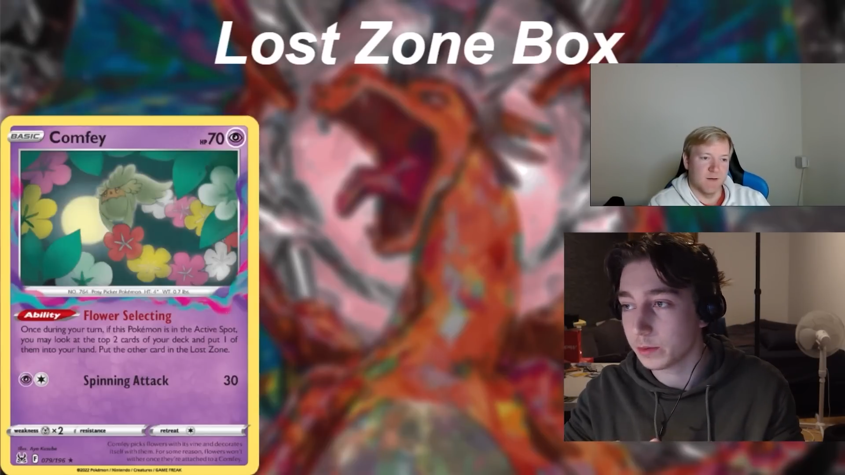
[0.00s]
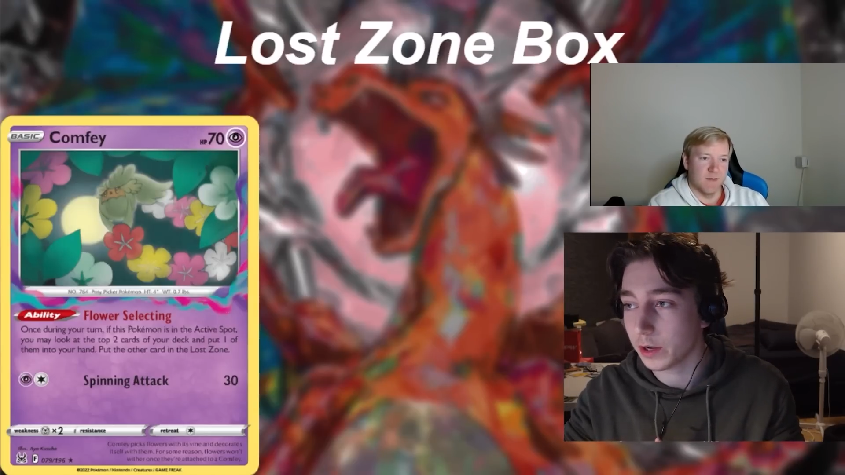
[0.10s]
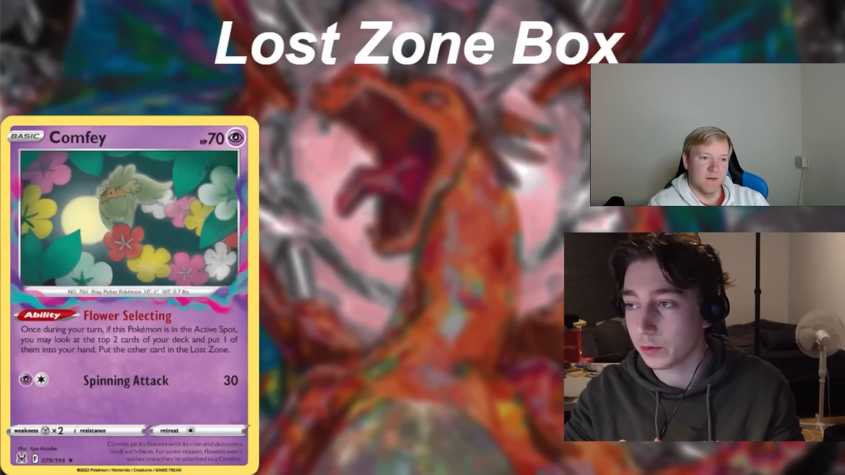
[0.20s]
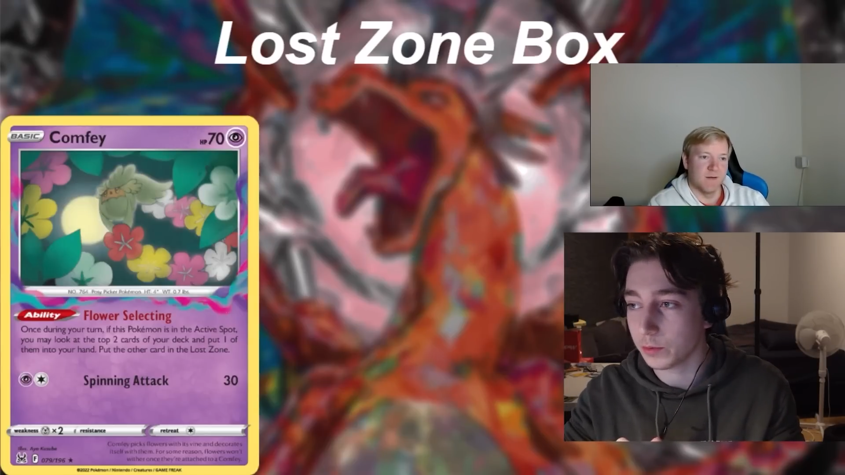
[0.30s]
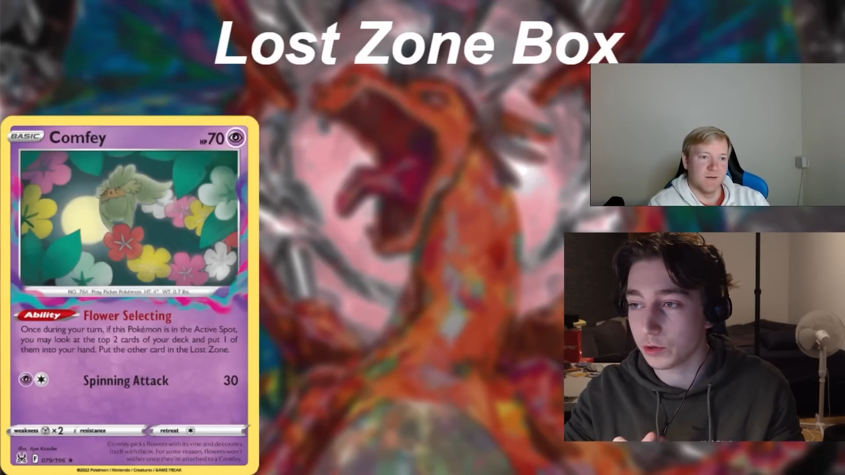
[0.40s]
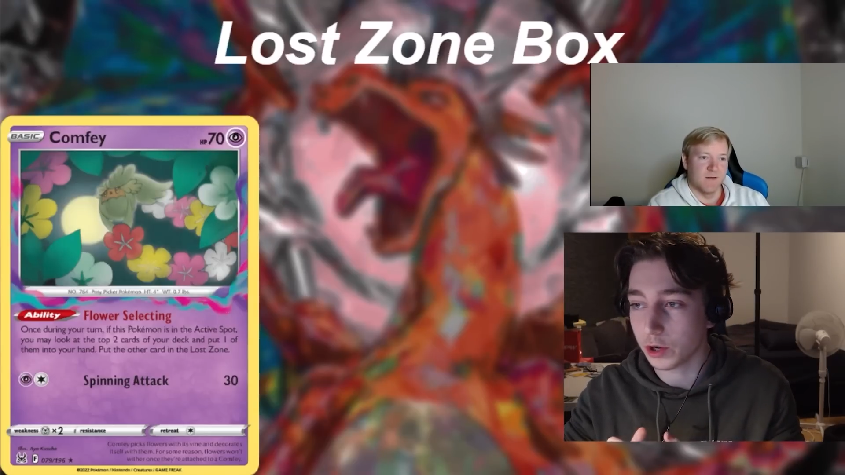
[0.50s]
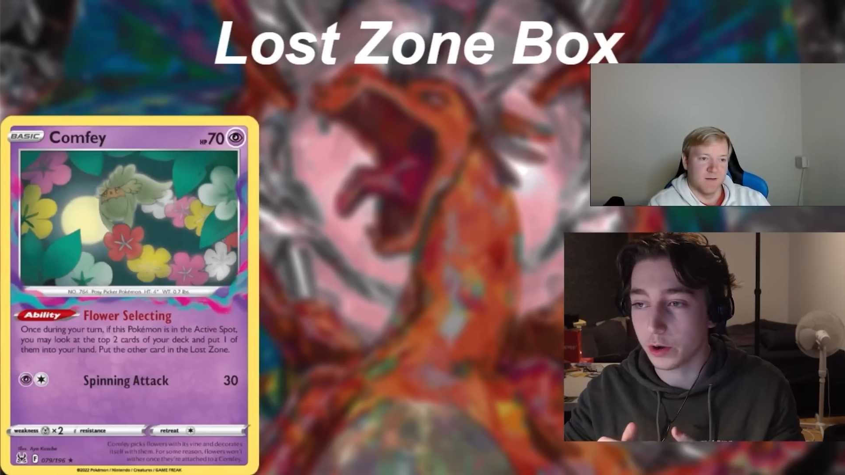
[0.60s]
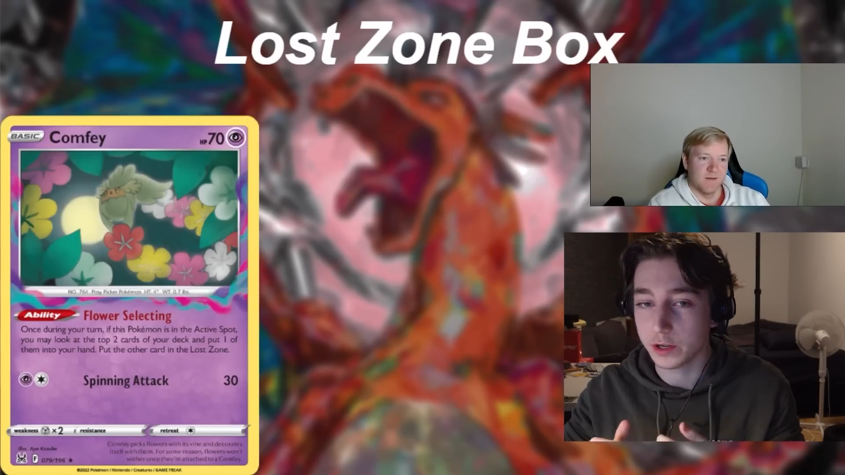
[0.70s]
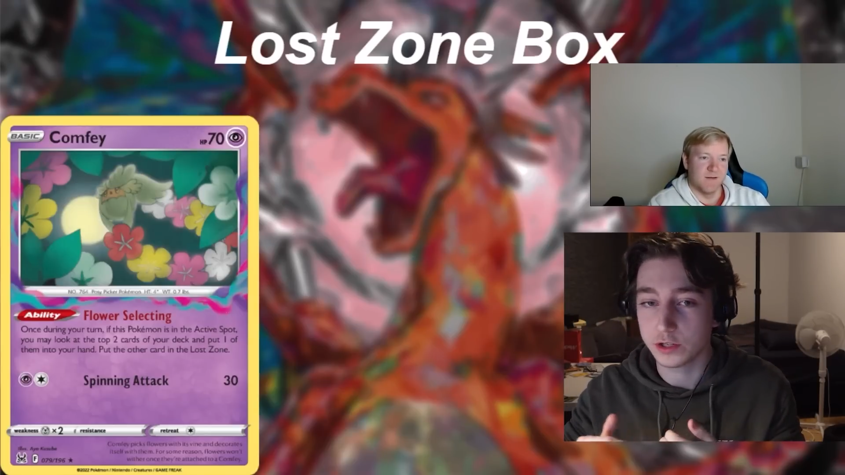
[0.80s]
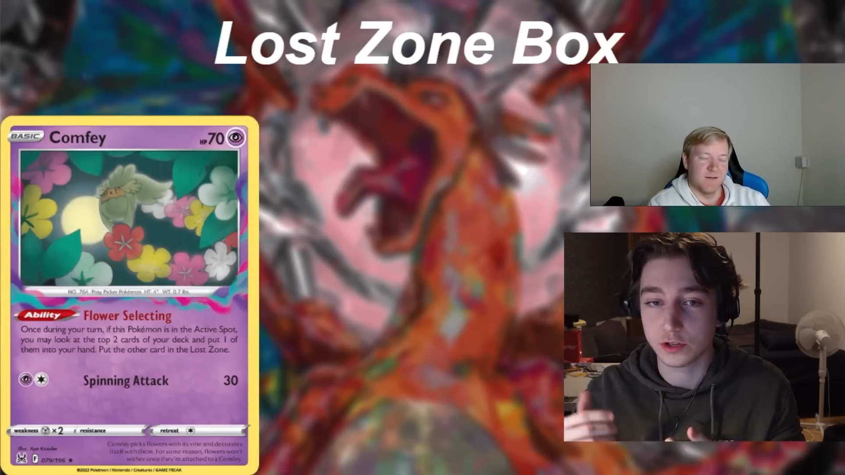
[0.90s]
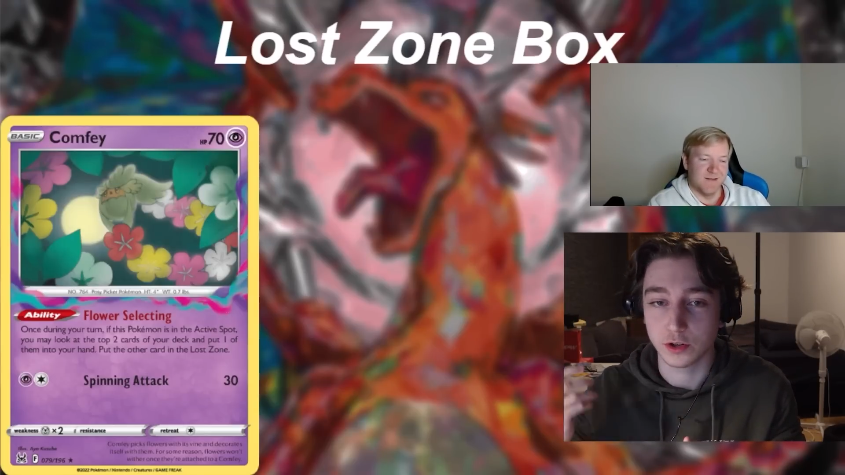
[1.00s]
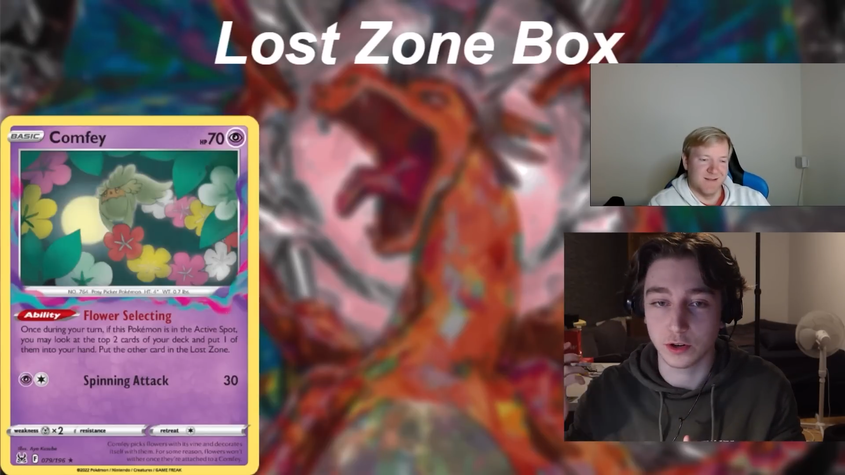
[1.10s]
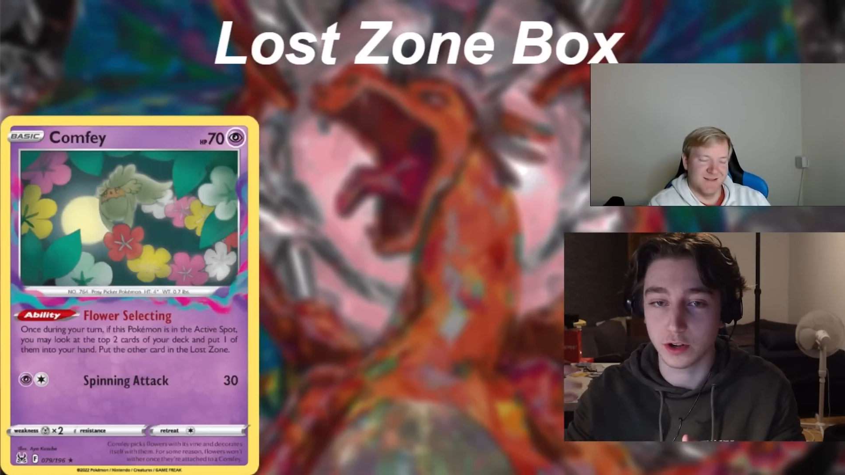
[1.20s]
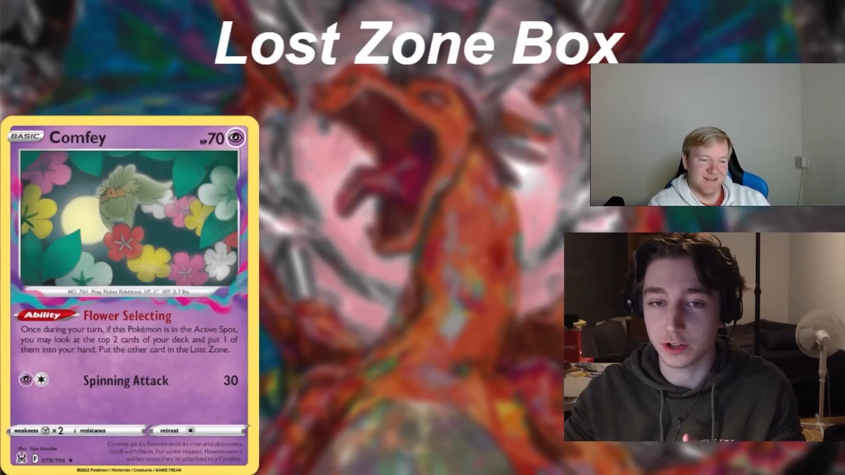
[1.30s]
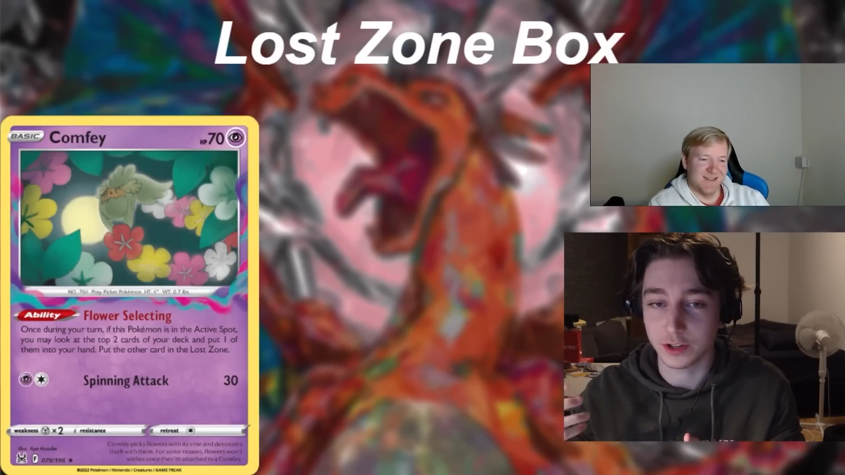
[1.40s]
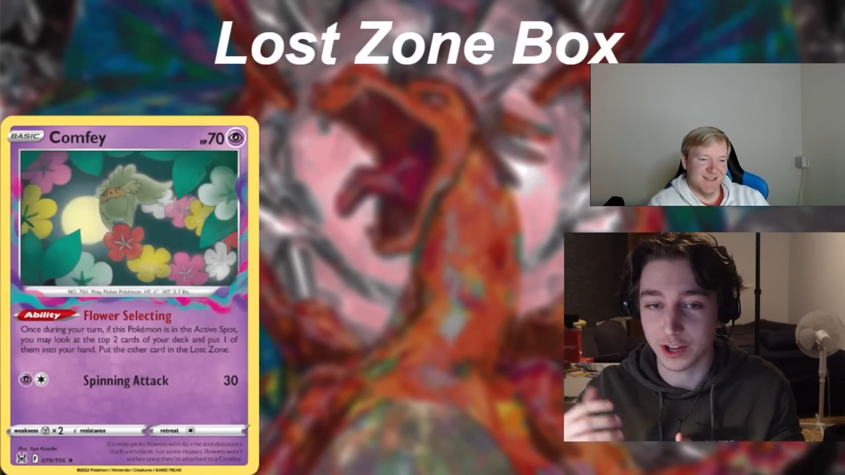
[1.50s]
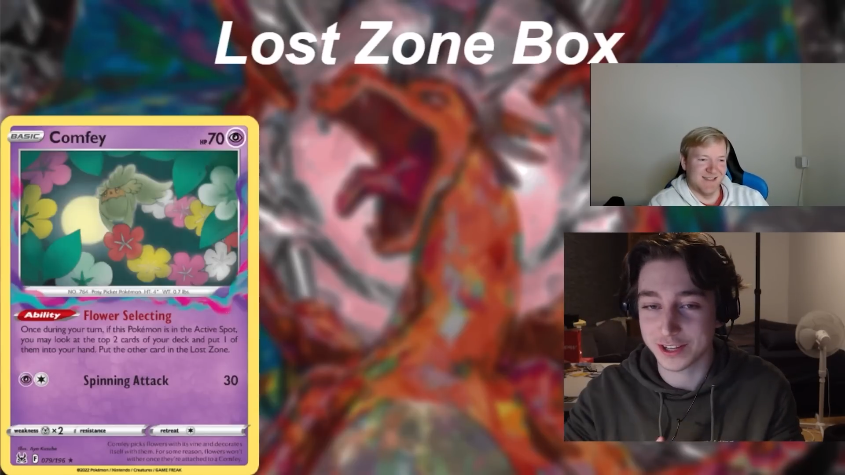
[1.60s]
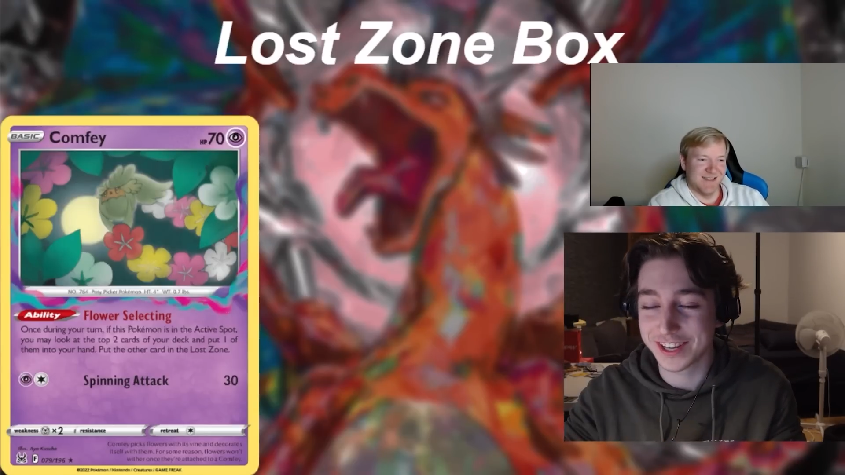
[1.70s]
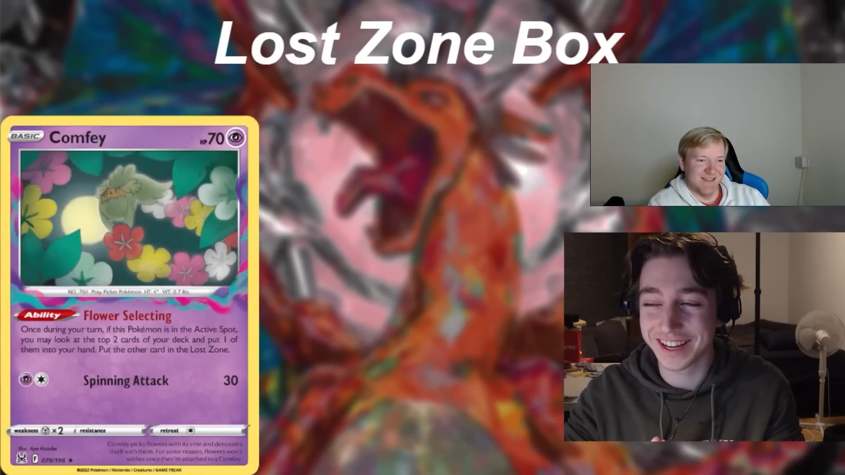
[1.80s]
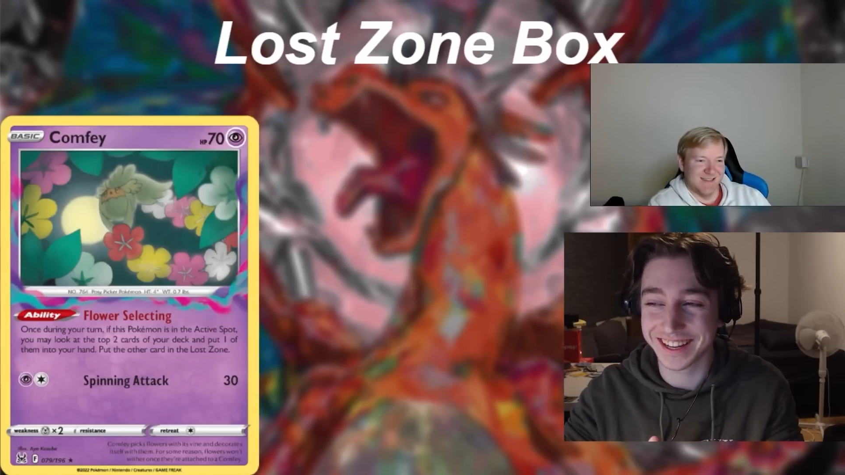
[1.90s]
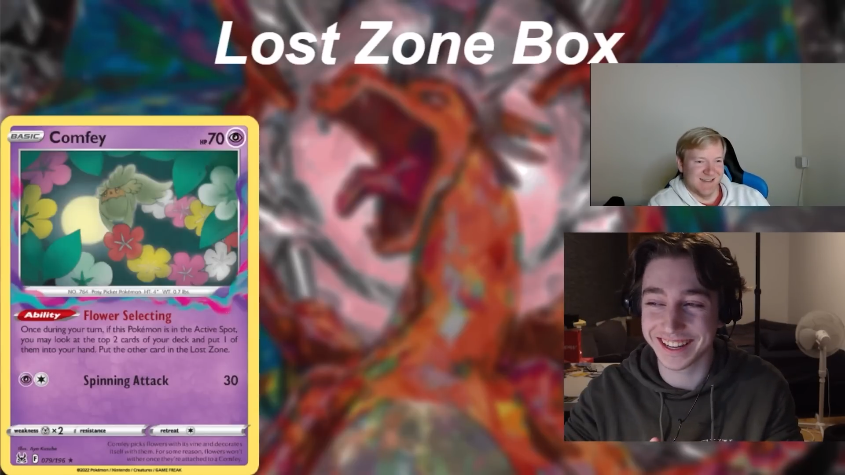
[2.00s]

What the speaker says: but we will go into Lost.